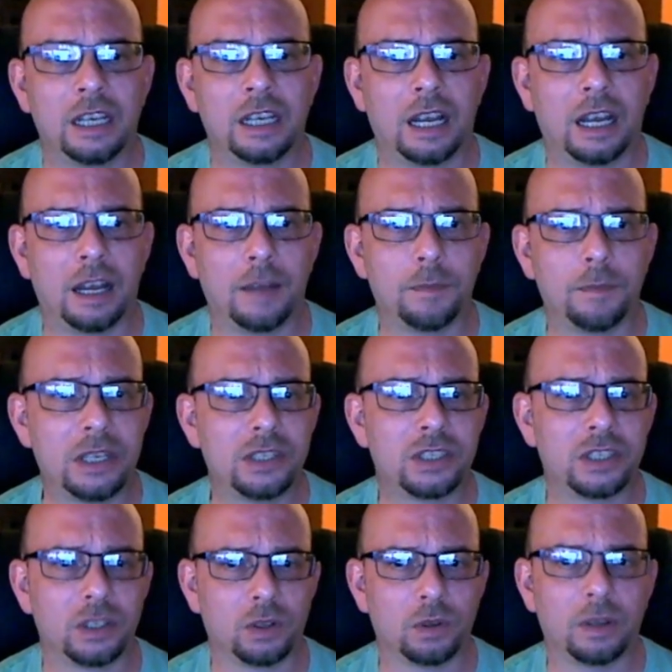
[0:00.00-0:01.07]
Um, he
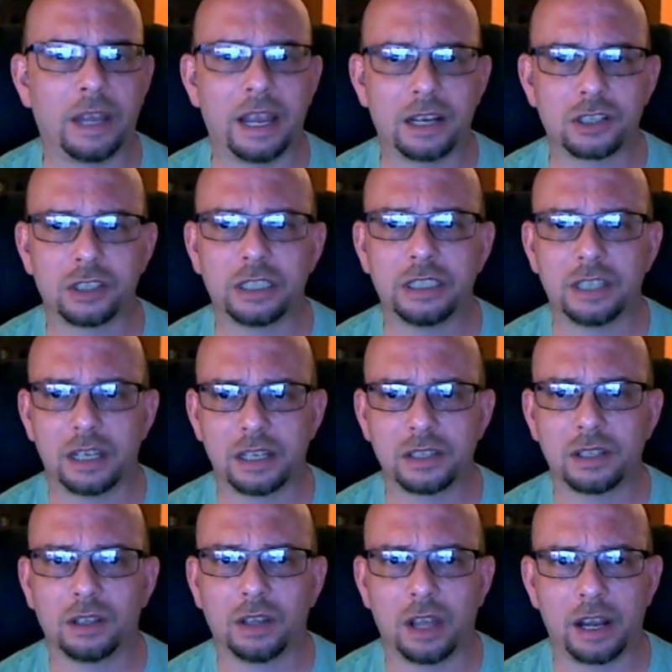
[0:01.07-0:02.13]
still actually does
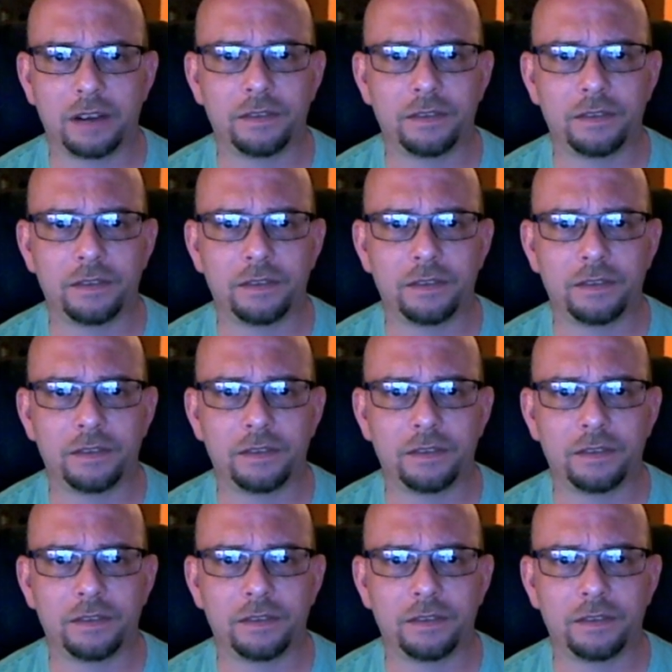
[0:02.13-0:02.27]
a lot